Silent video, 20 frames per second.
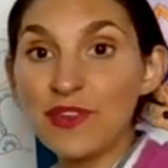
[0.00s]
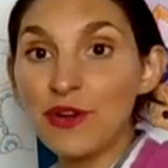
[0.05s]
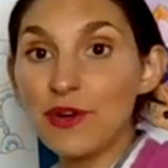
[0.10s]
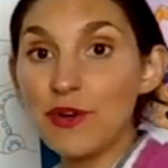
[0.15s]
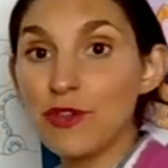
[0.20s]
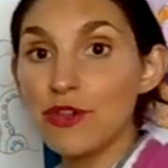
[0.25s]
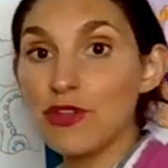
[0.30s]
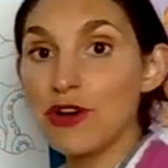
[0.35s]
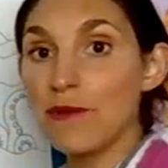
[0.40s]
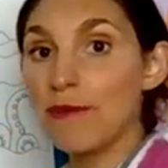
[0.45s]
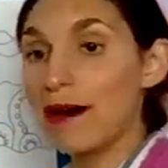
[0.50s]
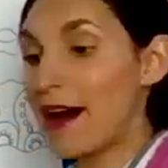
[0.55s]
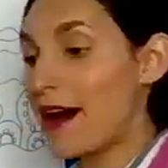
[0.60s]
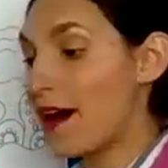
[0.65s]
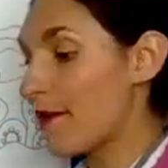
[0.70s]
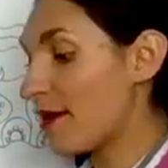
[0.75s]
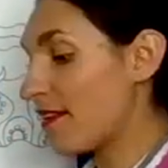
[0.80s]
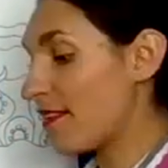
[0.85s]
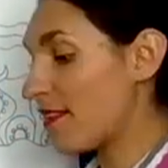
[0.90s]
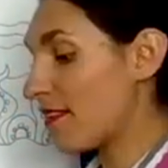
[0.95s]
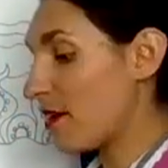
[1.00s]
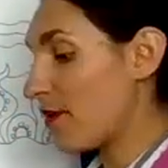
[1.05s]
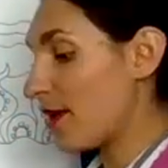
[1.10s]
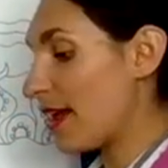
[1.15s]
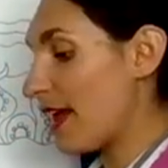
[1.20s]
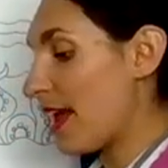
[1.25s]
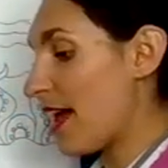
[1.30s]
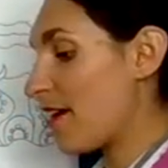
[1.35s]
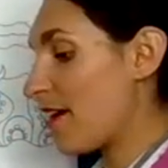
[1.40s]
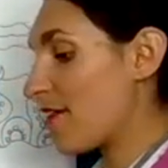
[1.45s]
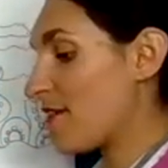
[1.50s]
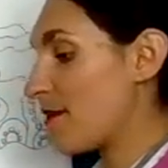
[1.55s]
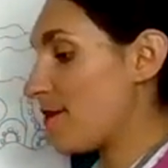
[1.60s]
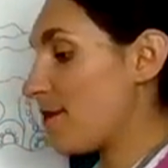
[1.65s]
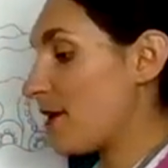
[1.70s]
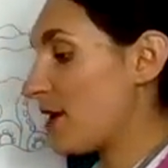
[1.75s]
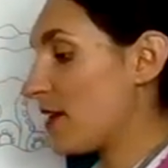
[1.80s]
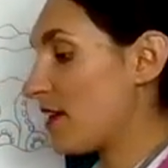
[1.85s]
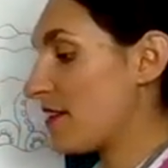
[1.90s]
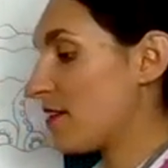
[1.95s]
Good job, Ari, Zoe.
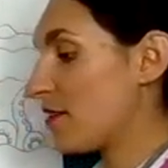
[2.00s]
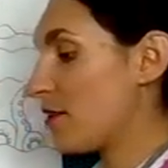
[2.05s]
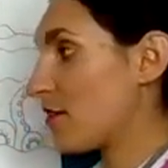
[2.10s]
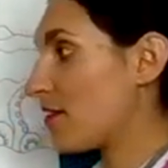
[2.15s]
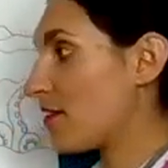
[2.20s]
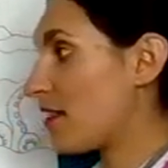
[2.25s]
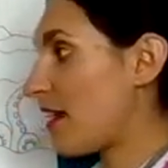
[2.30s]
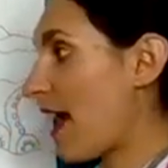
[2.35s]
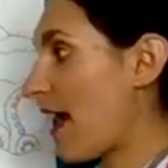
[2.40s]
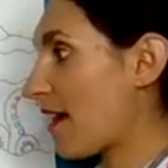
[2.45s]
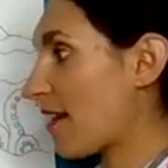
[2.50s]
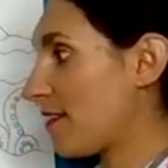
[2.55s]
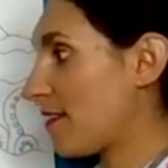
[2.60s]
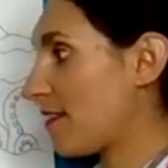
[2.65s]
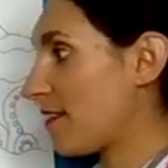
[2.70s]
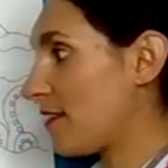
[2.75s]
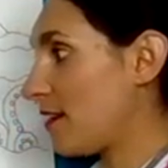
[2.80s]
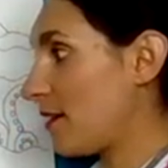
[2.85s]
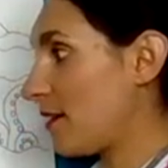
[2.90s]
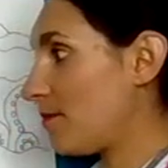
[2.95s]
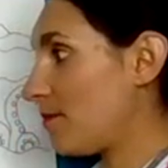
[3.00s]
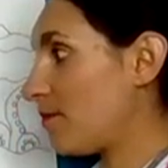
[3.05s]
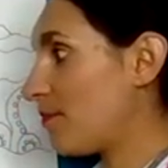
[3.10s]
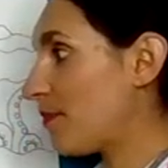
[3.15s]
Everybody's looks excellent.